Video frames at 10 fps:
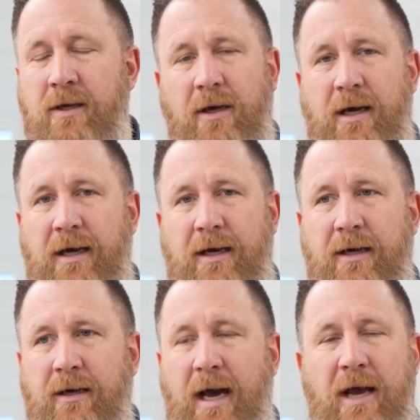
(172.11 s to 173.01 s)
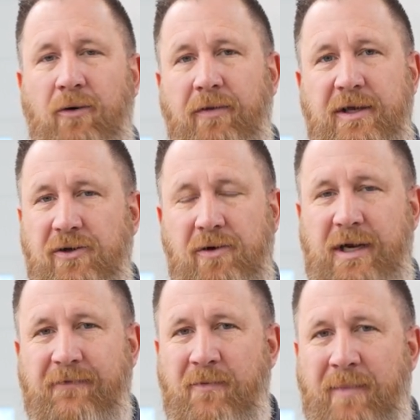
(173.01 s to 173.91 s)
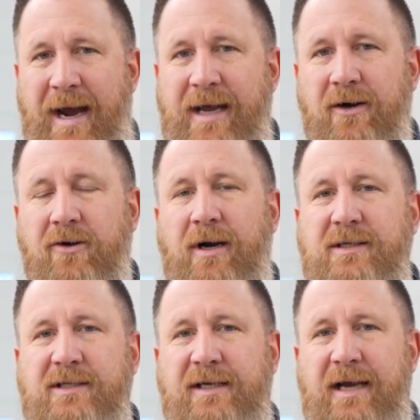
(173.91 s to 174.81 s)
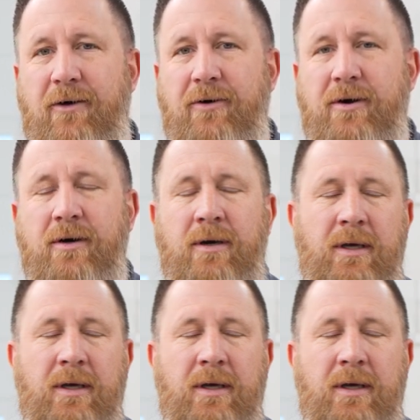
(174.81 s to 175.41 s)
I don't think you can even buy it across the counter.